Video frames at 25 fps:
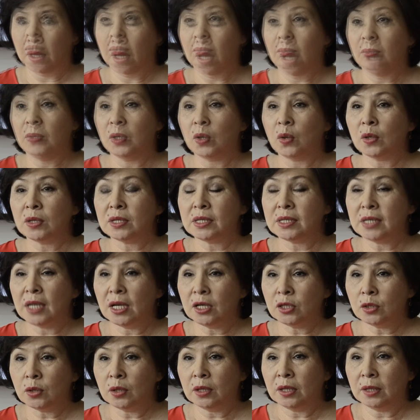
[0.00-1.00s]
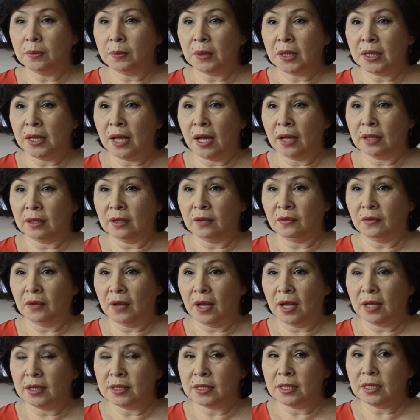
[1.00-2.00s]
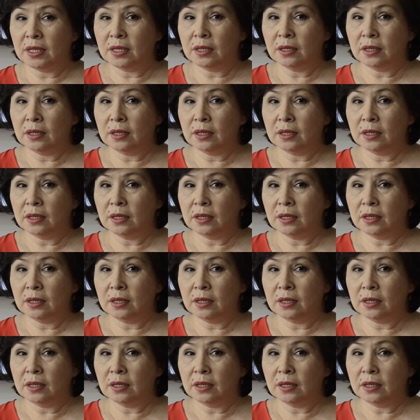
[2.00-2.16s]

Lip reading: Because sexual reproductive health